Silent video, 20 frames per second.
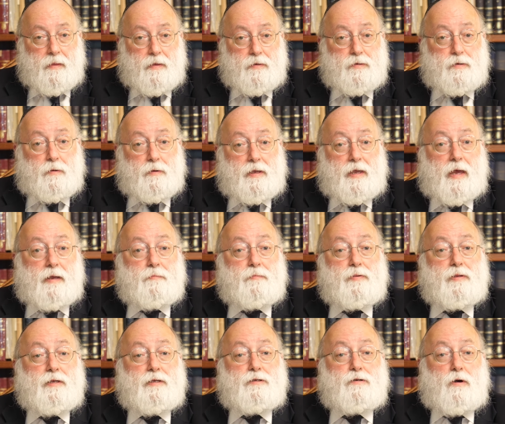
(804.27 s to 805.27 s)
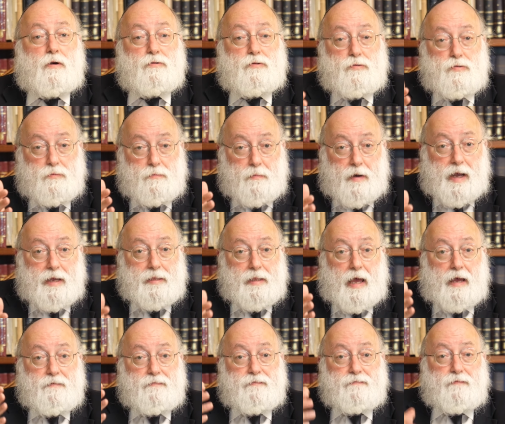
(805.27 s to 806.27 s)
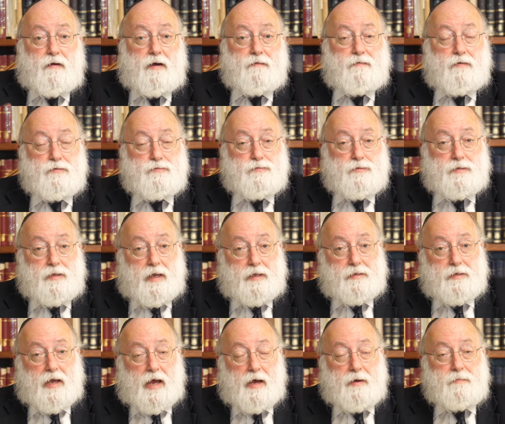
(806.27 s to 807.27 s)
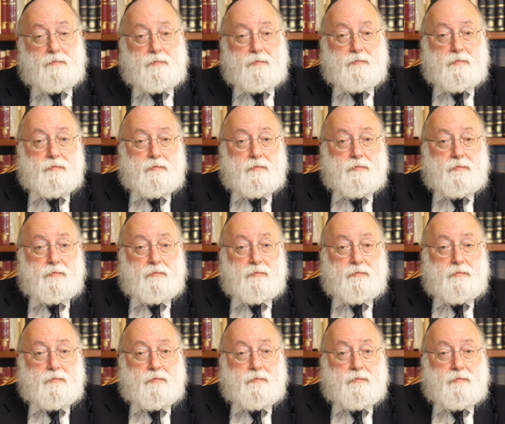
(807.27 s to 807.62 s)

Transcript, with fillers: So, again, please go to mylife500.com,